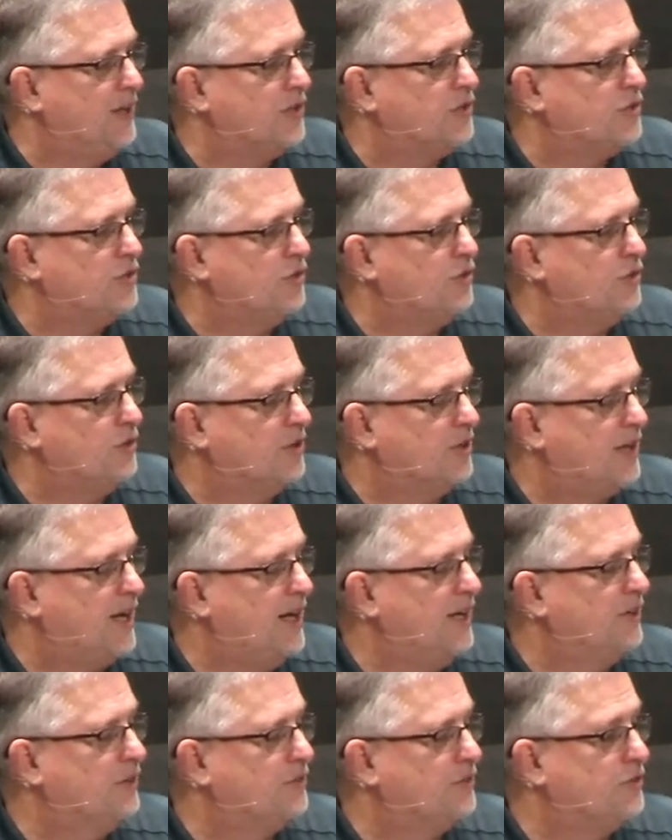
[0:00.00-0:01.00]
is to
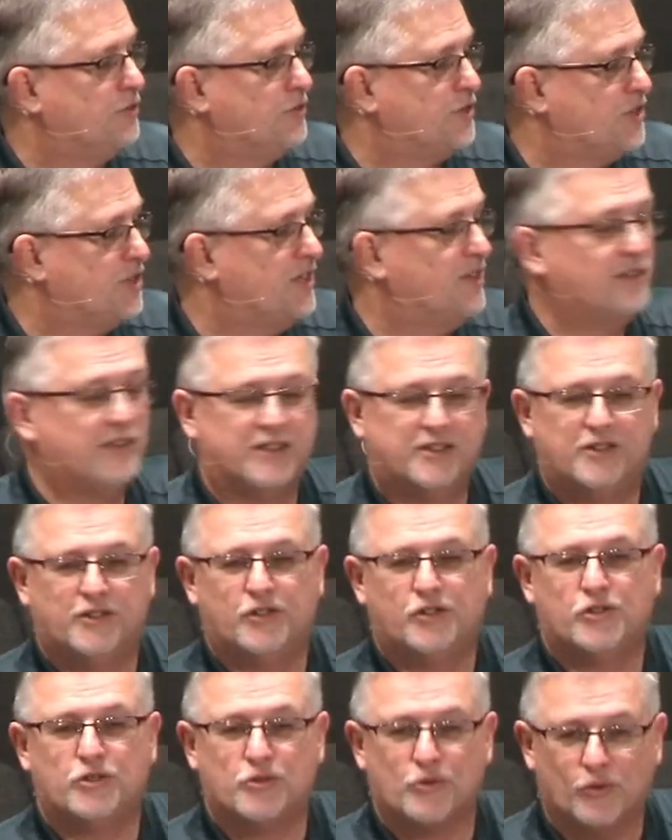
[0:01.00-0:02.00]
kill, to steal, and
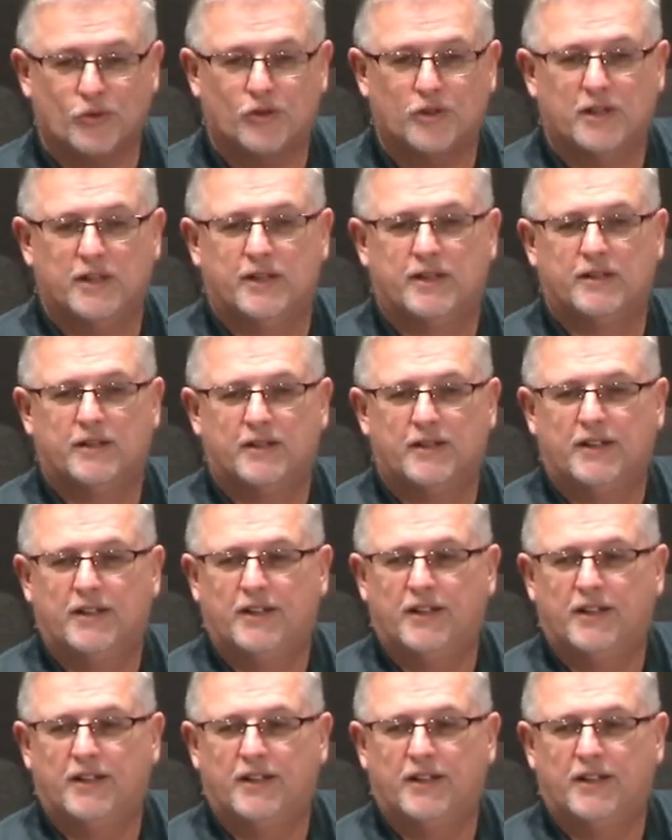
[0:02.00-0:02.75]
to destroy